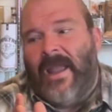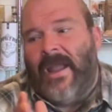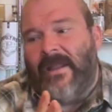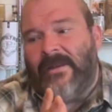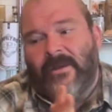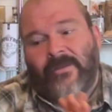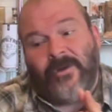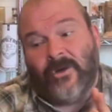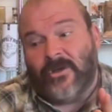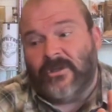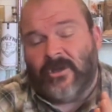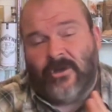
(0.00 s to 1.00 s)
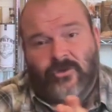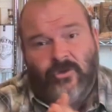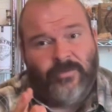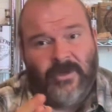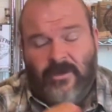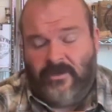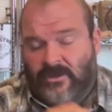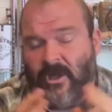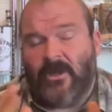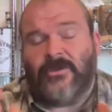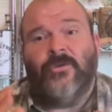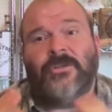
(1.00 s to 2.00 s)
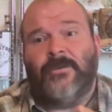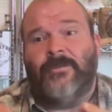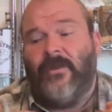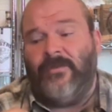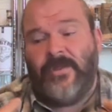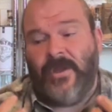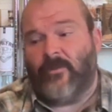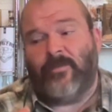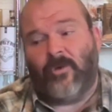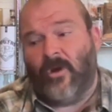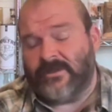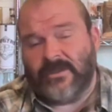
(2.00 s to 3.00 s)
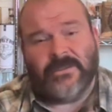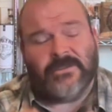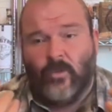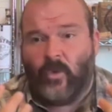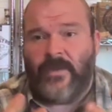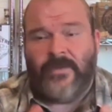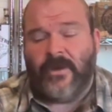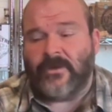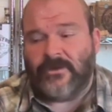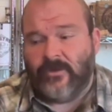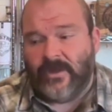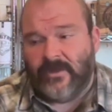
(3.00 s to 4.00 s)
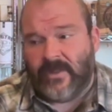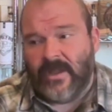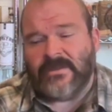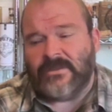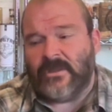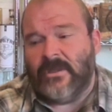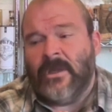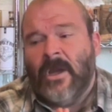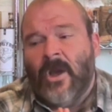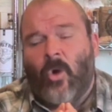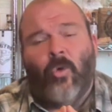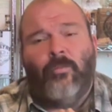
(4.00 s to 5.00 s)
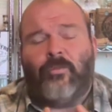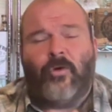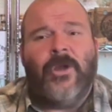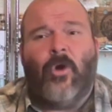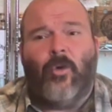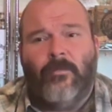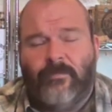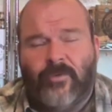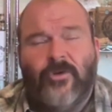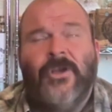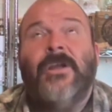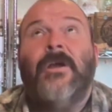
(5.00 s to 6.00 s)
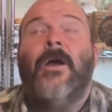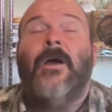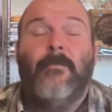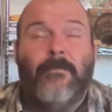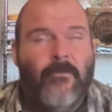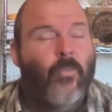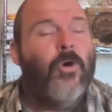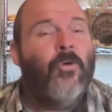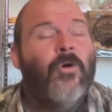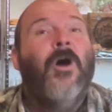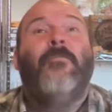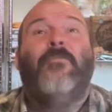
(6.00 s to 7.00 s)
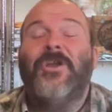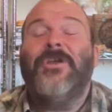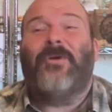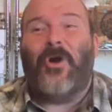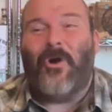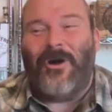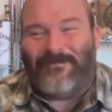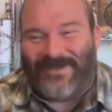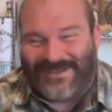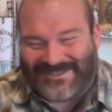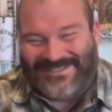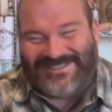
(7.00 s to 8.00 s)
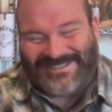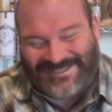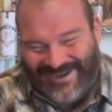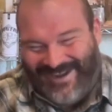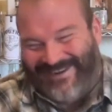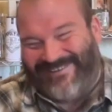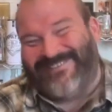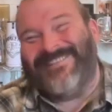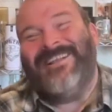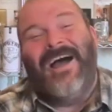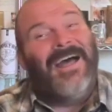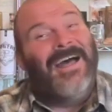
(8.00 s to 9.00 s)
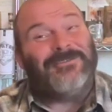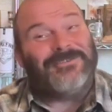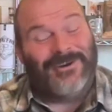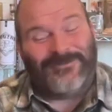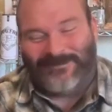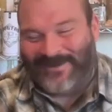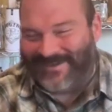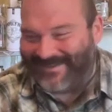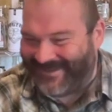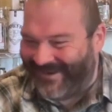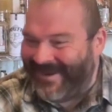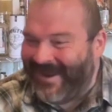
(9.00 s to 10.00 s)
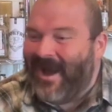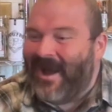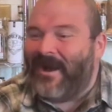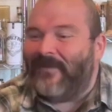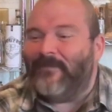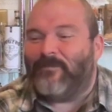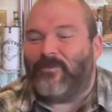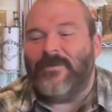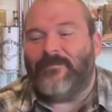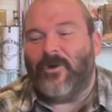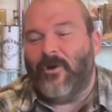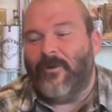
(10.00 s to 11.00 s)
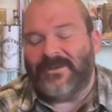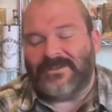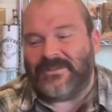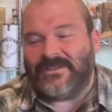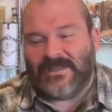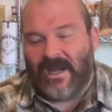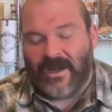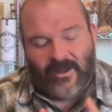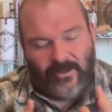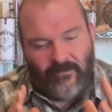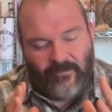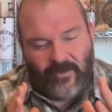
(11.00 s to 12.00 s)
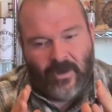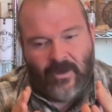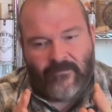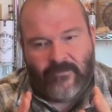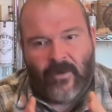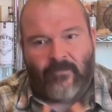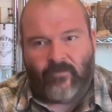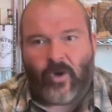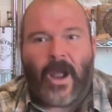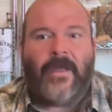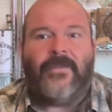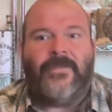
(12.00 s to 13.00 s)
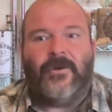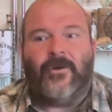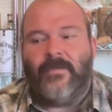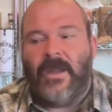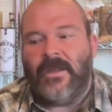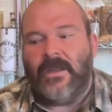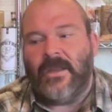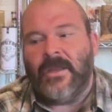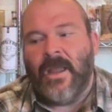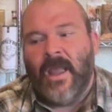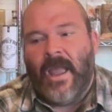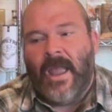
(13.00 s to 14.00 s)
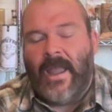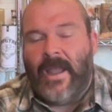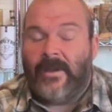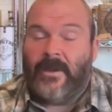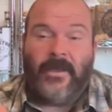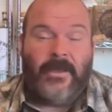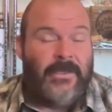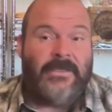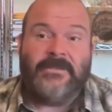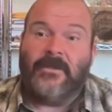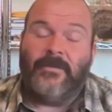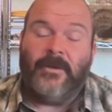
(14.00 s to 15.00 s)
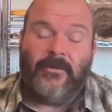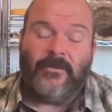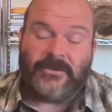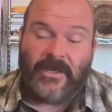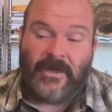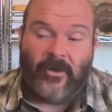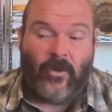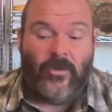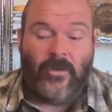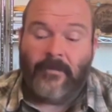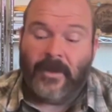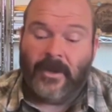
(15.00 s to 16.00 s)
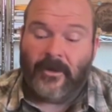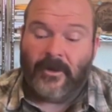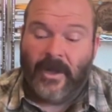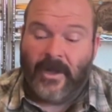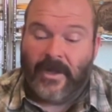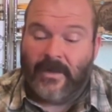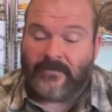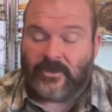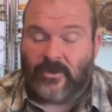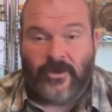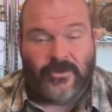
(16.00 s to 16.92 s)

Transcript: and they're going to talk to us about their process, the way they're doing things, the old pre-prohibition style. That was hard for me to say. The pre-prohibition style of rye that they're making, and he's going to be able to say it a whole lot better than I am. So